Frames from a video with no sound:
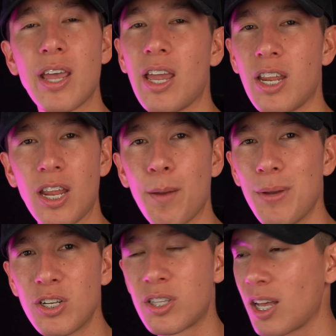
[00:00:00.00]
in an
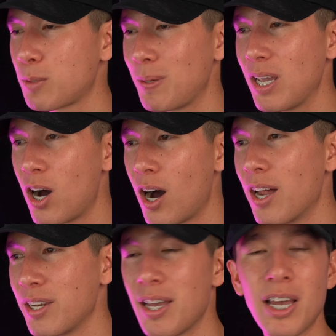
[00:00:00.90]
image that's
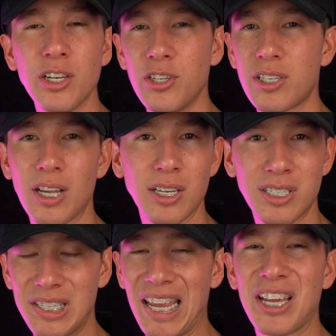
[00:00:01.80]
beyond just a
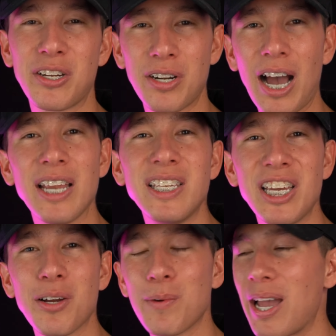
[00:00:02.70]
standard
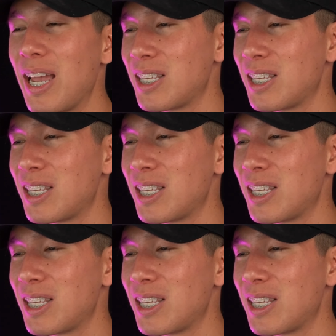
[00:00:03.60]
idea, right?